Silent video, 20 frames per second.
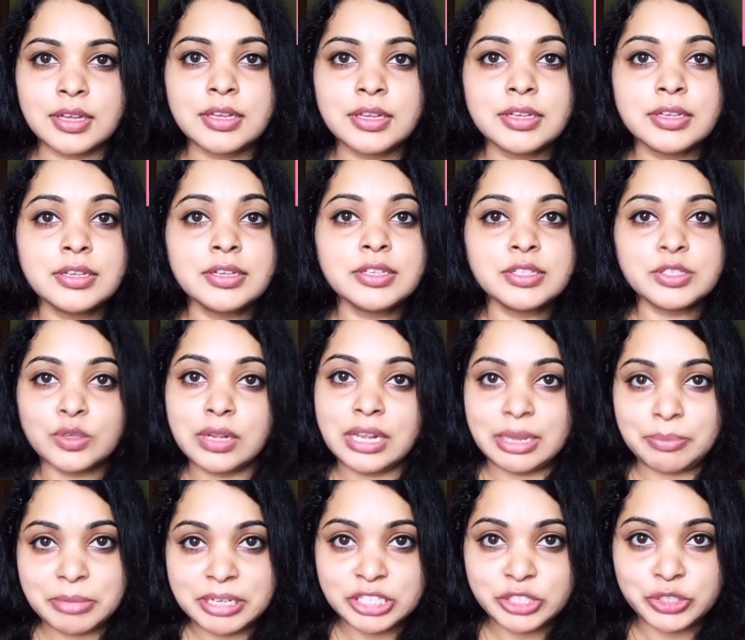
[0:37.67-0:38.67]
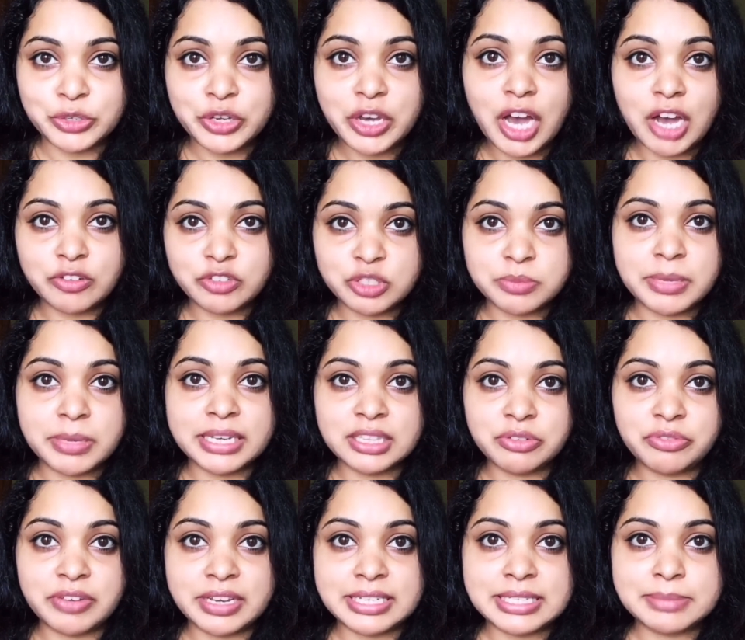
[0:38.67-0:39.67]
So let me show you how to make the
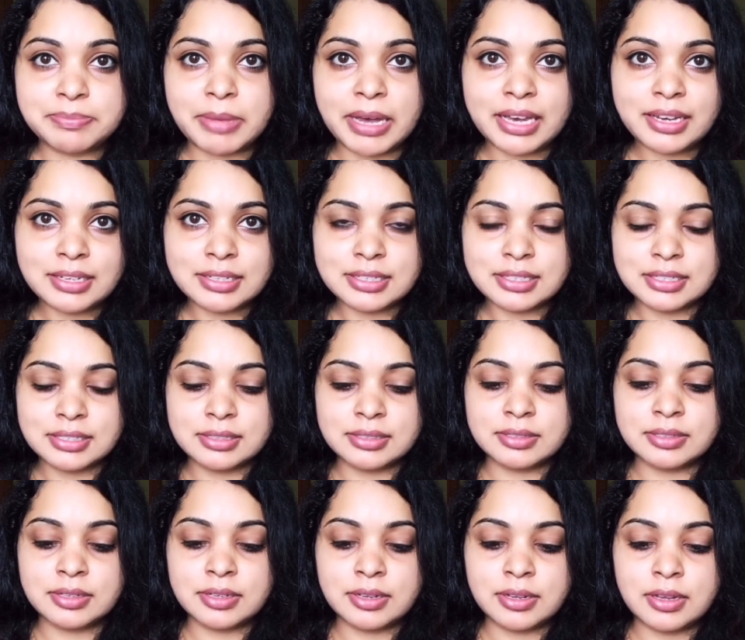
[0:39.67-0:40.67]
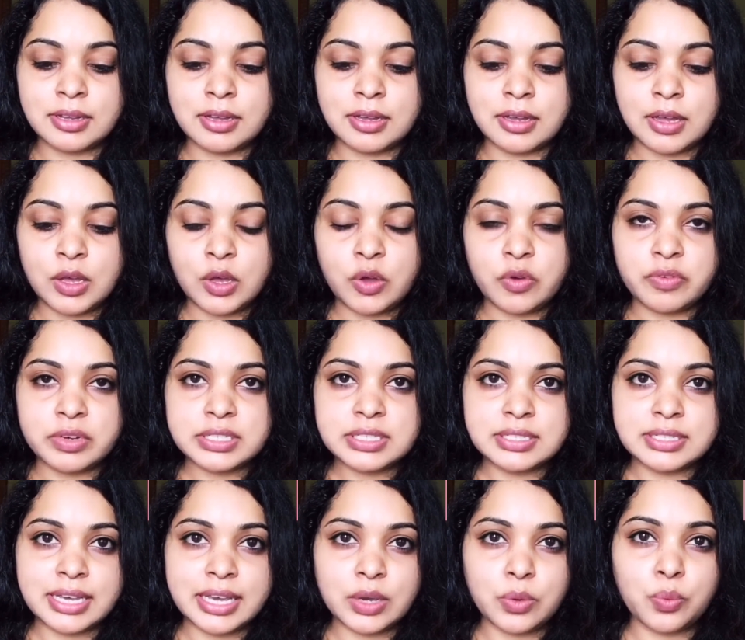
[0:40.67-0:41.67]
face pack. First,
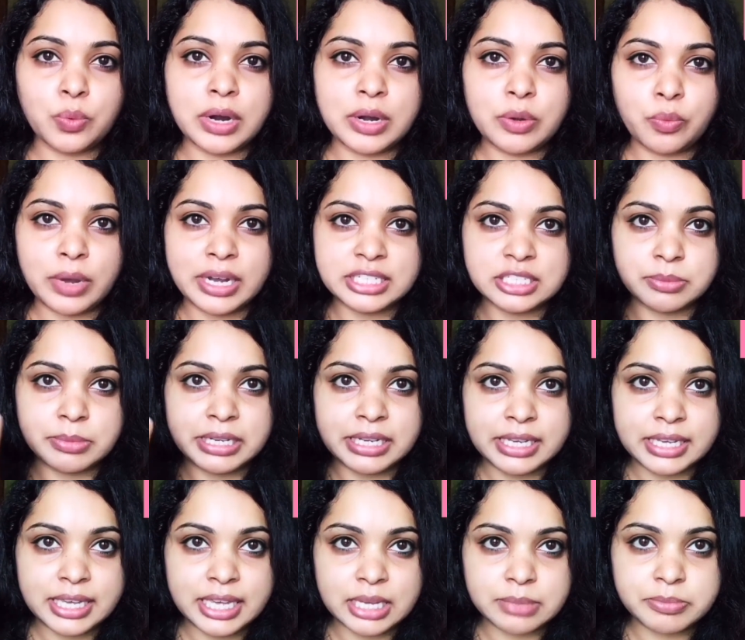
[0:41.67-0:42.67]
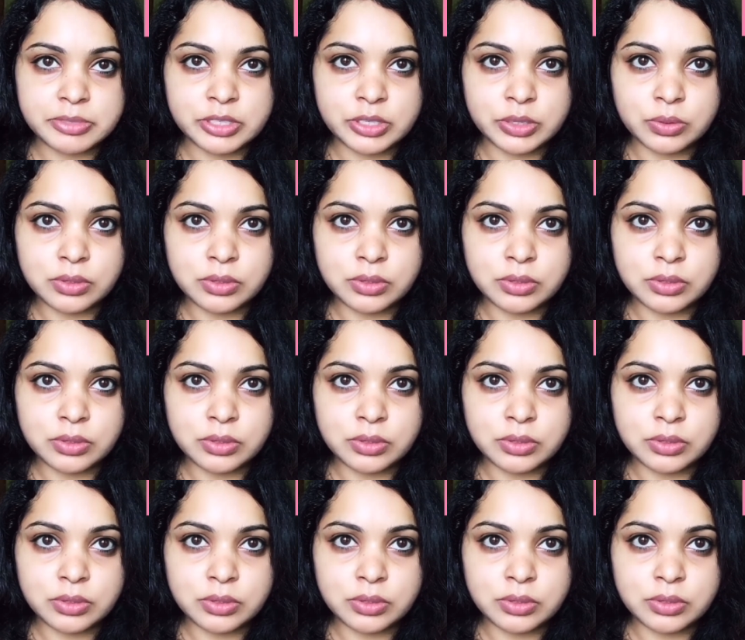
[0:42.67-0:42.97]
take one vitamin E capsule,